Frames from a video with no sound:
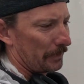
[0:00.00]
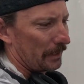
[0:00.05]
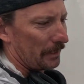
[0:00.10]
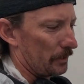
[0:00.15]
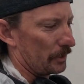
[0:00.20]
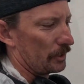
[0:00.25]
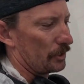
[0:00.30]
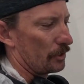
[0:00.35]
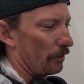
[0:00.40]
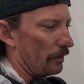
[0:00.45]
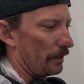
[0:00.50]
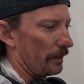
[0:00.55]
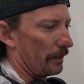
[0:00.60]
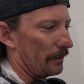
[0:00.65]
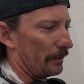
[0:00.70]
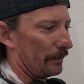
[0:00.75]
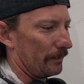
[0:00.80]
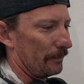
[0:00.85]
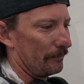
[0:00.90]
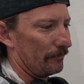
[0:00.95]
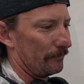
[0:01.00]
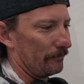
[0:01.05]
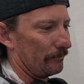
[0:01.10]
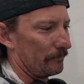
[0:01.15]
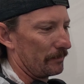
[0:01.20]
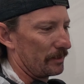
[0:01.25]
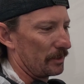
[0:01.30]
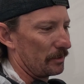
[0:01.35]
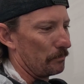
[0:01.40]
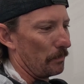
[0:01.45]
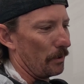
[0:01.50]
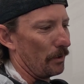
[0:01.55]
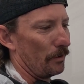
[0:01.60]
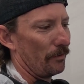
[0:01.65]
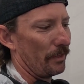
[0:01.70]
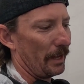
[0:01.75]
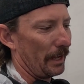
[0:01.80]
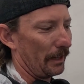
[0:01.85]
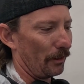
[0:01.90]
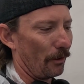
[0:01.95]
I'm just trying to
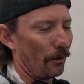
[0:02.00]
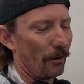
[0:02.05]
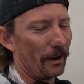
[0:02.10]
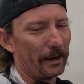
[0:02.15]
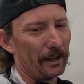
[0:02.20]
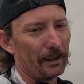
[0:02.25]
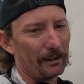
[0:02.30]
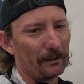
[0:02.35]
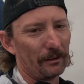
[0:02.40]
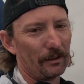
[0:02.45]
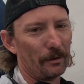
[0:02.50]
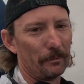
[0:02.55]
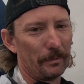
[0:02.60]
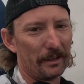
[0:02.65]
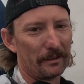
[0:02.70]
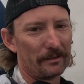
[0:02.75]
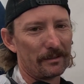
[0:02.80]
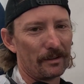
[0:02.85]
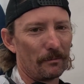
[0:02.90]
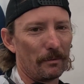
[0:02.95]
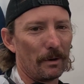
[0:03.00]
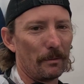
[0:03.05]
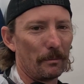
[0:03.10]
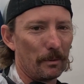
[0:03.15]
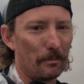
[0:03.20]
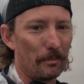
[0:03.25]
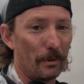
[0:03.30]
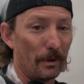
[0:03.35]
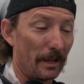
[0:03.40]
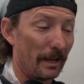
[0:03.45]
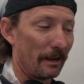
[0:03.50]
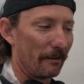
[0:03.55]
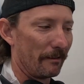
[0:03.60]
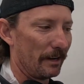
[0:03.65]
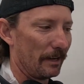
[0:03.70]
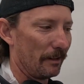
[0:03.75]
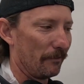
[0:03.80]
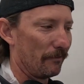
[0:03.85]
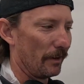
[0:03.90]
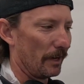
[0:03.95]
smooth that line out a little bit, so when we put our
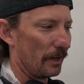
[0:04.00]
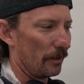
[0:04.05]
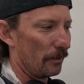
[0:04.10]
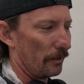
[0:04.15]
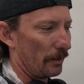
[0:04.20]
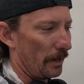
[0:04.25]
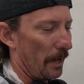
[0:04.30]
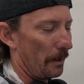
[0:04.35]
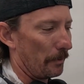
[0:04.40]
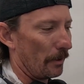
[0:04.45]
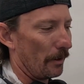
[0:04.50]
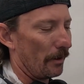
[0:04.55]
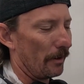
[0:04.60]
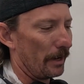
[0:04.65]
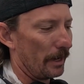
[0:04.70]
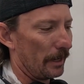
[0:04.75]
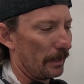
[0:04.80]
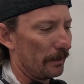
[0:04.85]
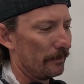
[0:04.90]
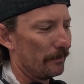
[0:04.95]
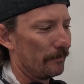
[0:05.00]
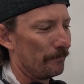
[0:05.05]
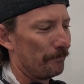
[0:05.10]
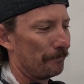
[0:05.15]
anti-foul line up higher,